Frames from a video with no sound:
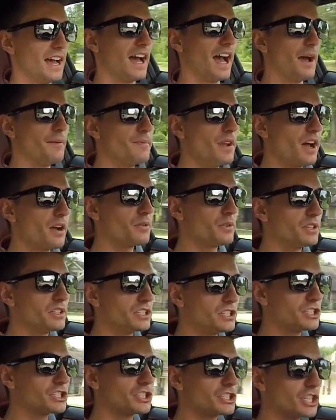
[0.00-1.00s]
I'm not
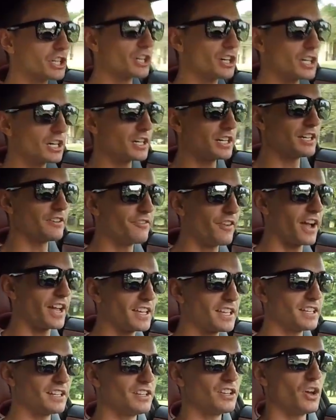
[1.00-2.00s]
really sure if I
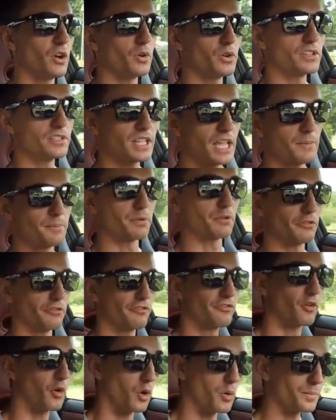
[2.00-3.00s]
can notice a
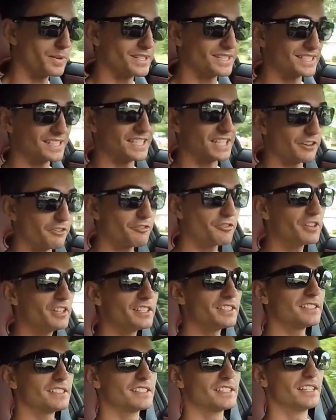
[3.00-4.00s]
performance
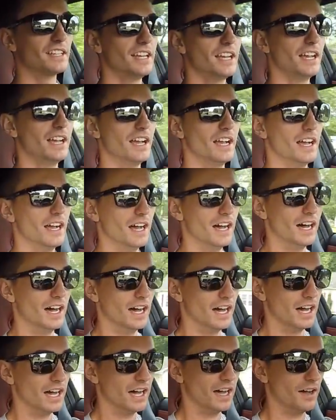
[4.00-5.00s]
difference,
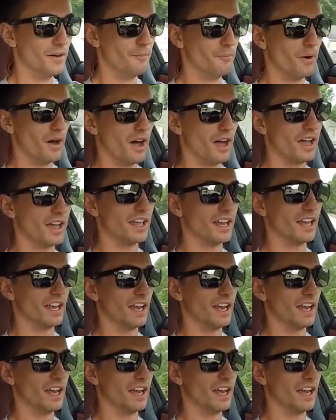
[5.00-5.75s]
but